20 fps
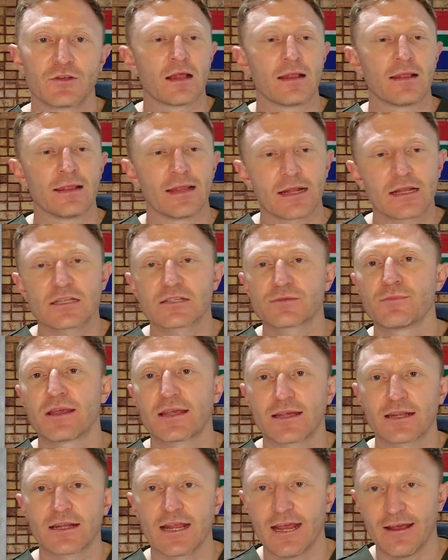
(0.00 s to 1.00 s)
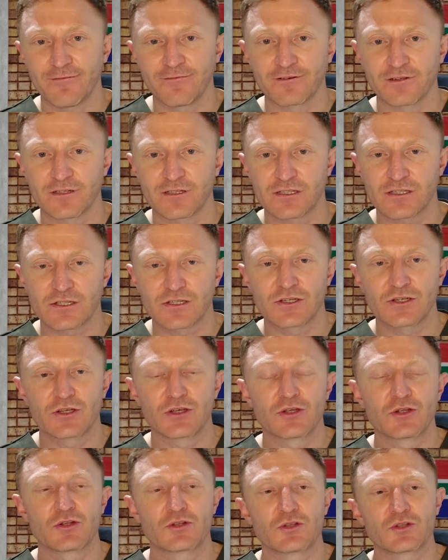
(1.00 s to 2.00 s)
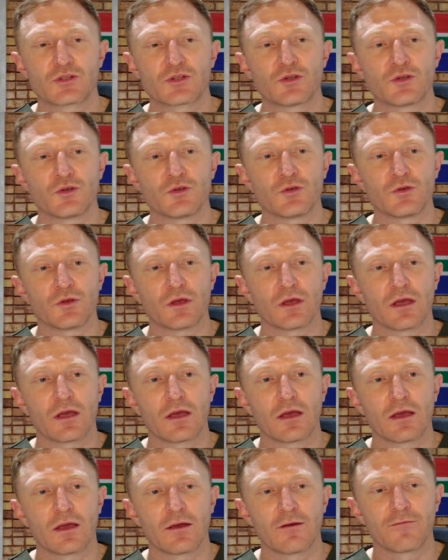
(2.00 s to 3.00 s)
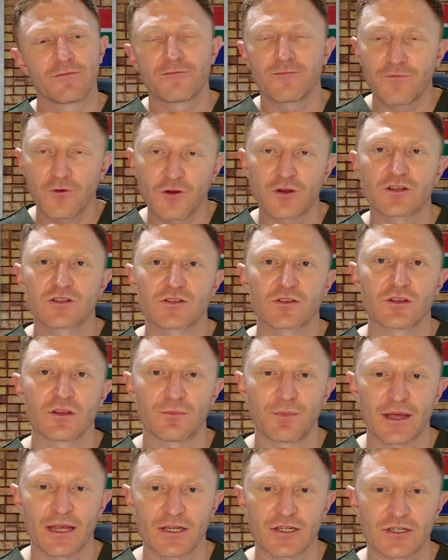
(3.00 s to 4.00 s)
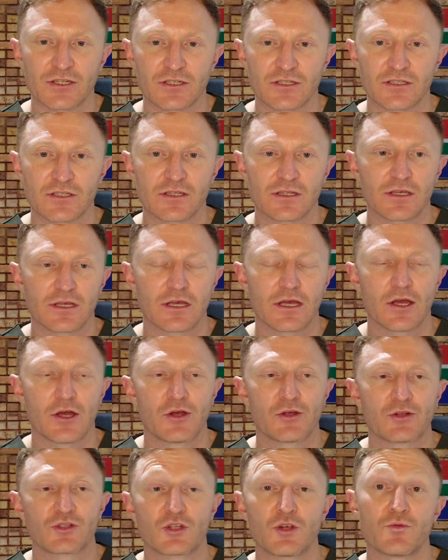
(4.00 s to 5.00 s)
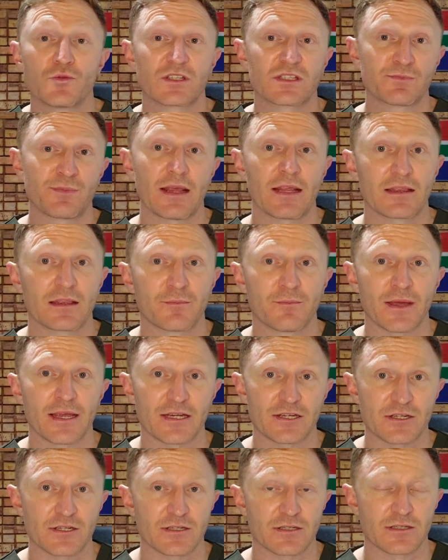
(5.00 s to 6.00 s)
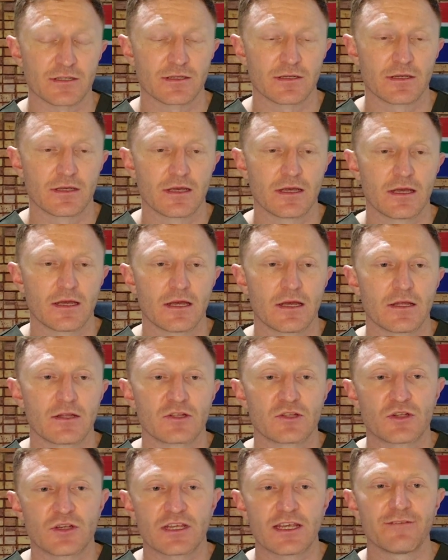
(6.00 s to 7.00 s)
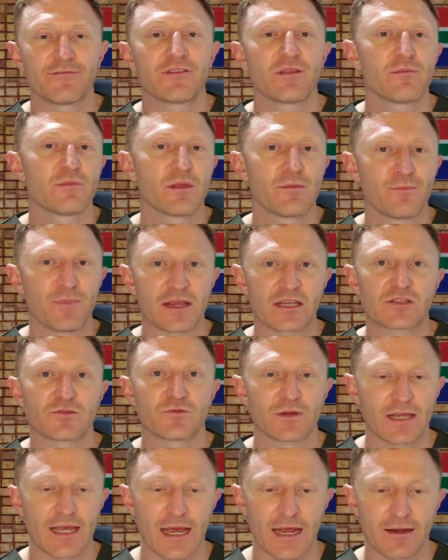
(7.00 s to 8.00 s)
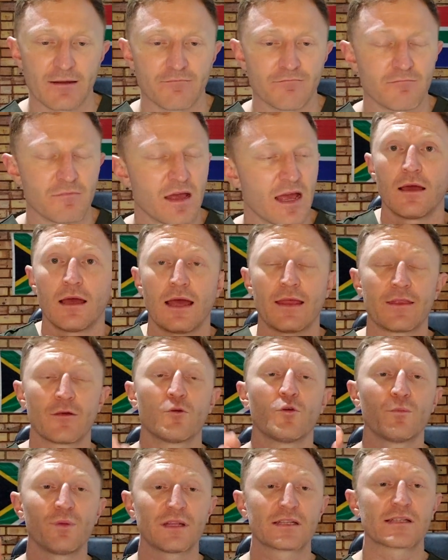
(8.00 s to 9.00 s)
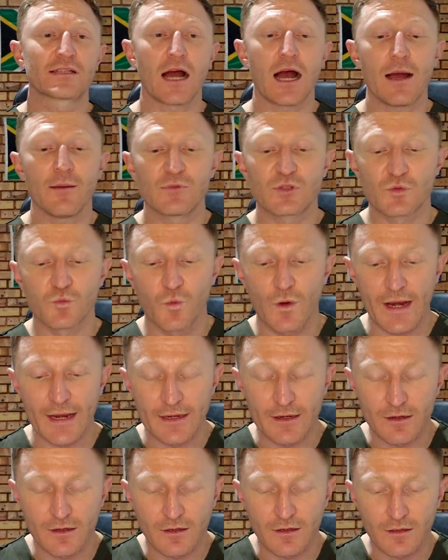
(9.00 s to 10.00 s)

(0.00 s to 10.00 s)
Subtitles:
Let us make an effort to focus on the patient, to respect the patient, to give them the best we can. And there will be times when